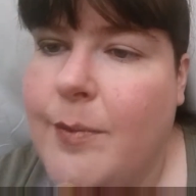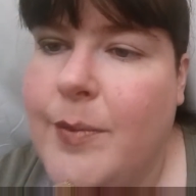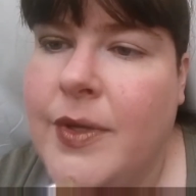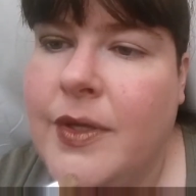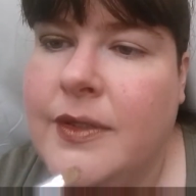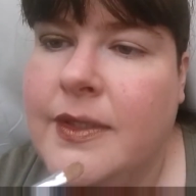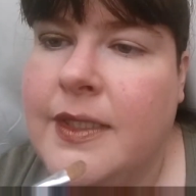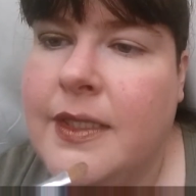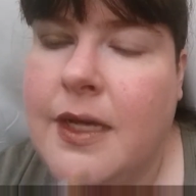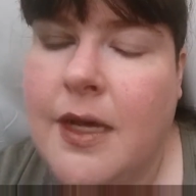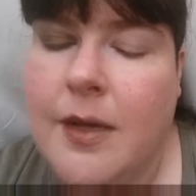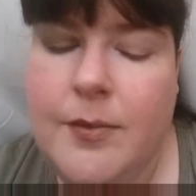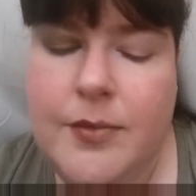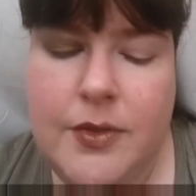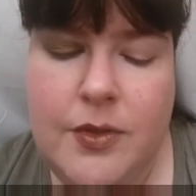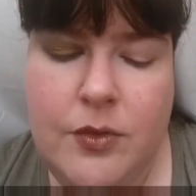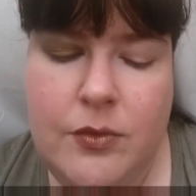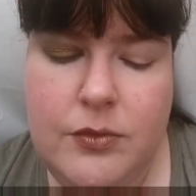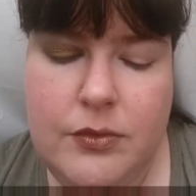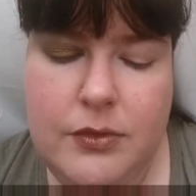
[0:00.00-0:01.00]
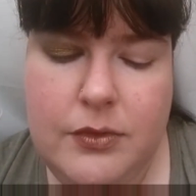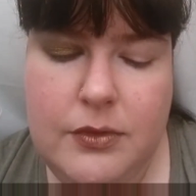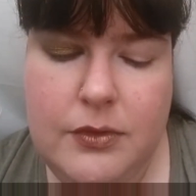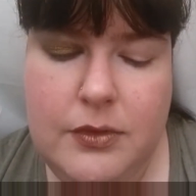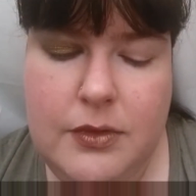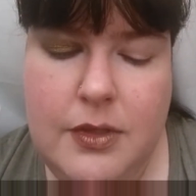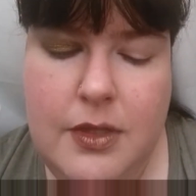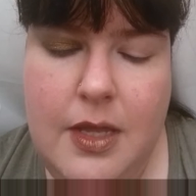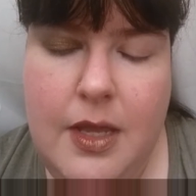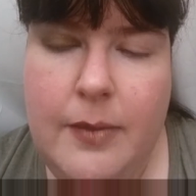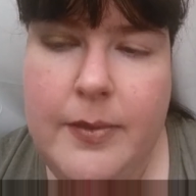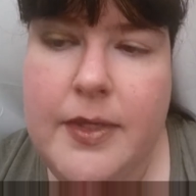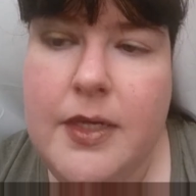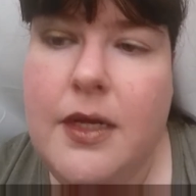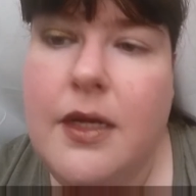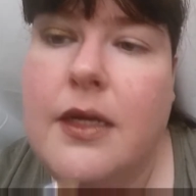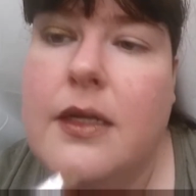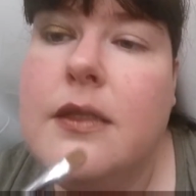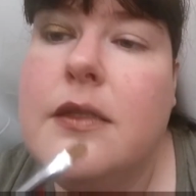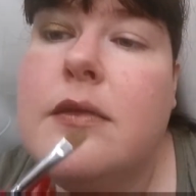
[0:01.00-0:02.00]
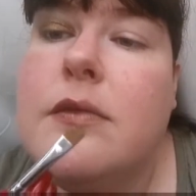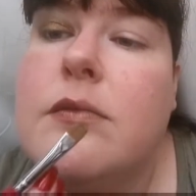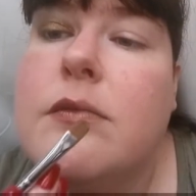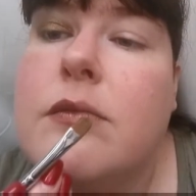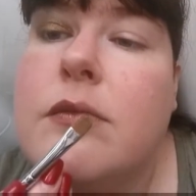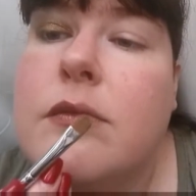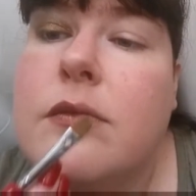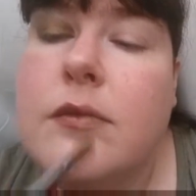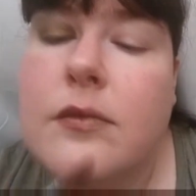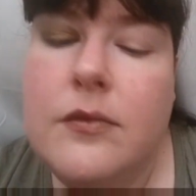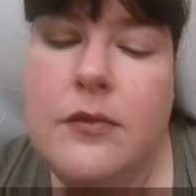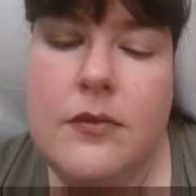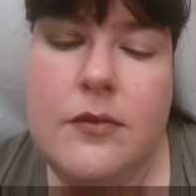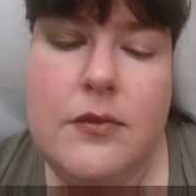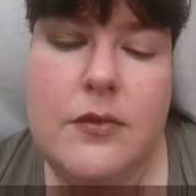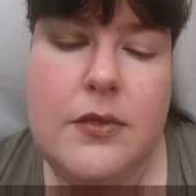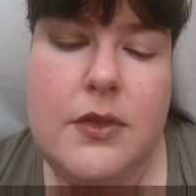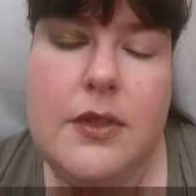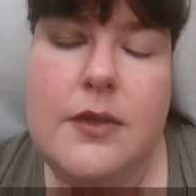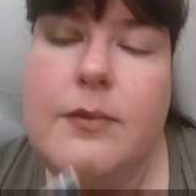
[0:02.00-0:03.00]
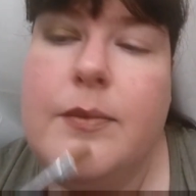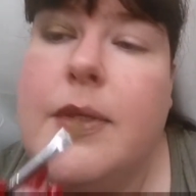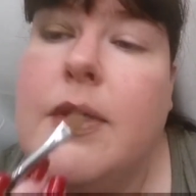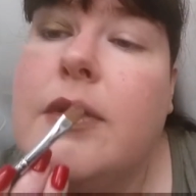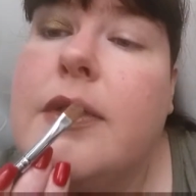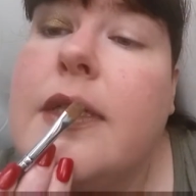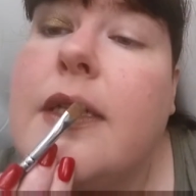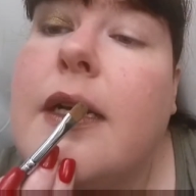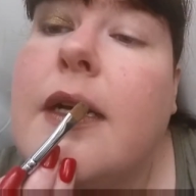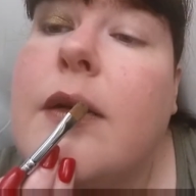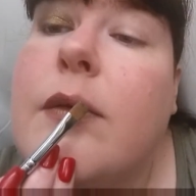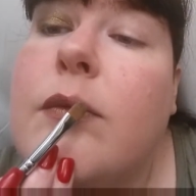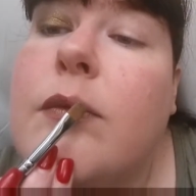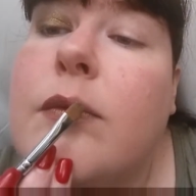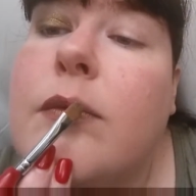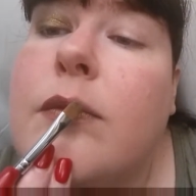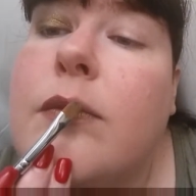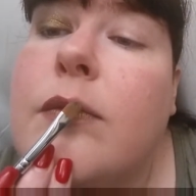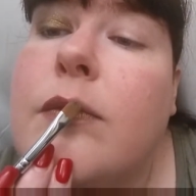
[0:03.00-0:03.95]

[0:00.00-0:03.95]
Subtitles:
build it up, don't glob it on, just build it up.